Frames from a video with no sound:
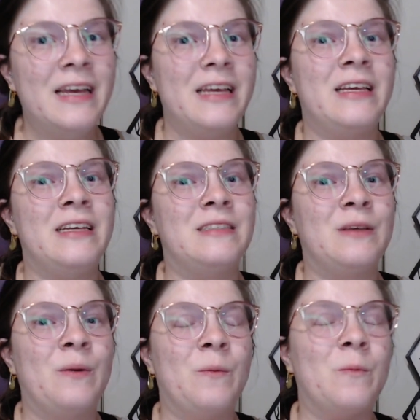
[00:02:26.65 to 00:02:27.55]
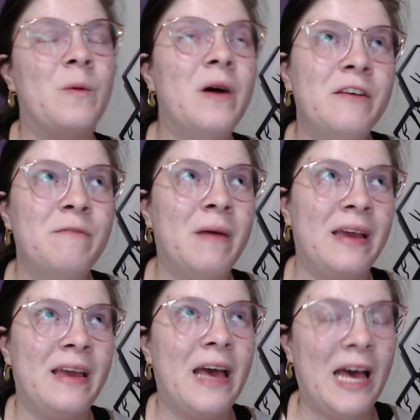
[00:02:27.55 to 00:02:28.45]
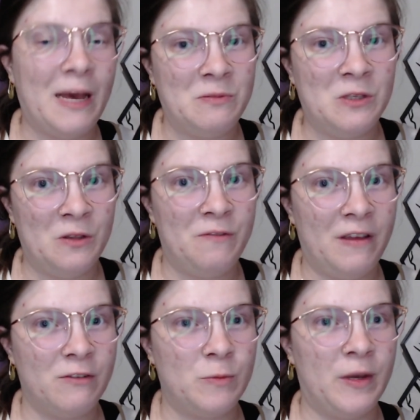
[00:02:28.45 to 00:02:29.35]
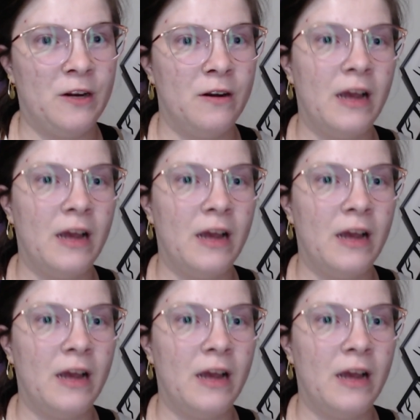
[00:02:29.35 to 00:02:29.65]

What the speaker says: is one of my absolute favorites by her.